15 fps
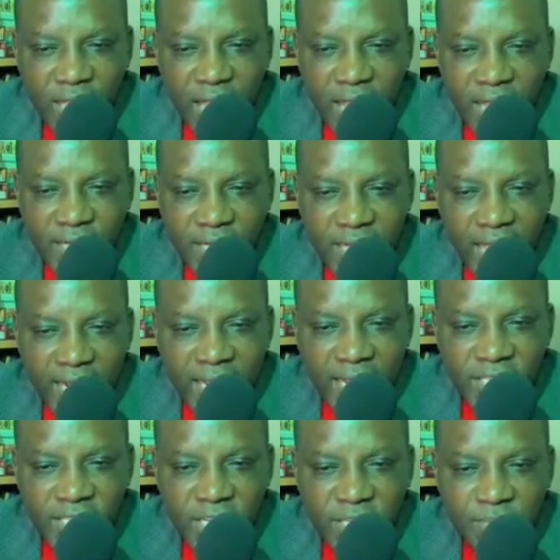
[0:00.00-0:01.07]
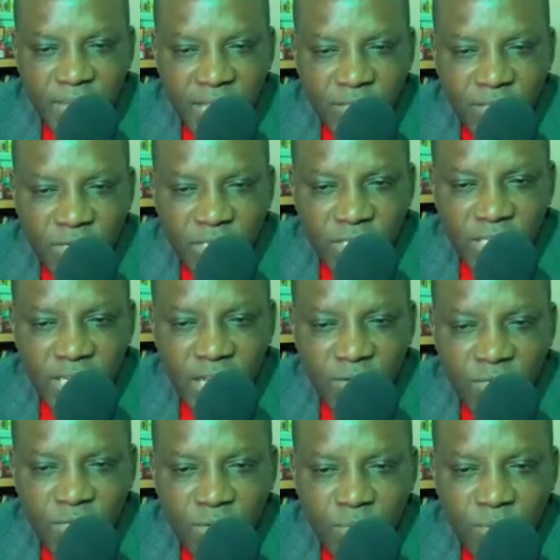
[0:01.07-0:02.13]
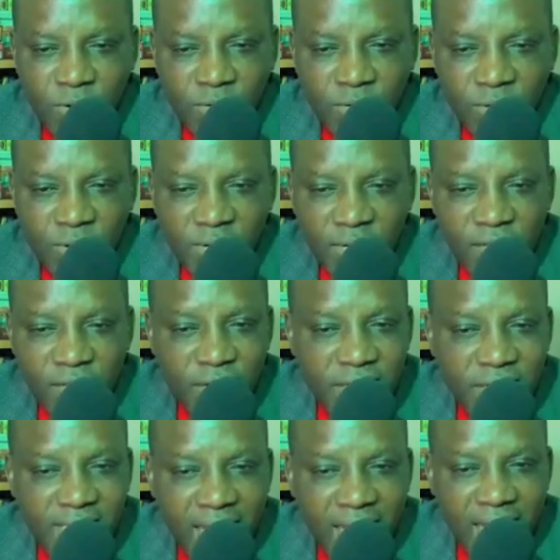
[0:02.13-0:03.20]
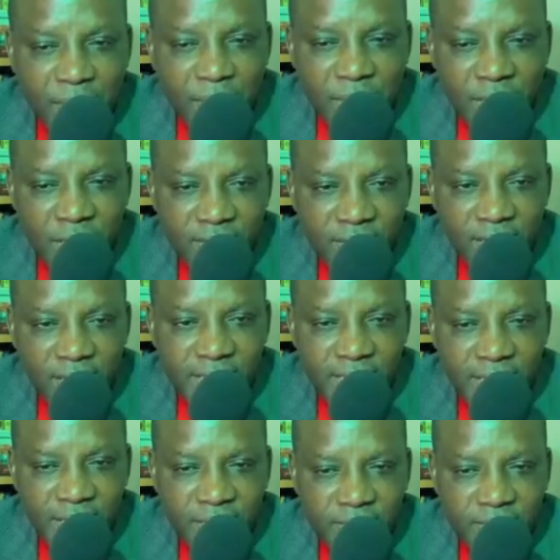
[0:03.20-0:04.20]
and I can change back to original audio, but leaving it Arabic. Listen.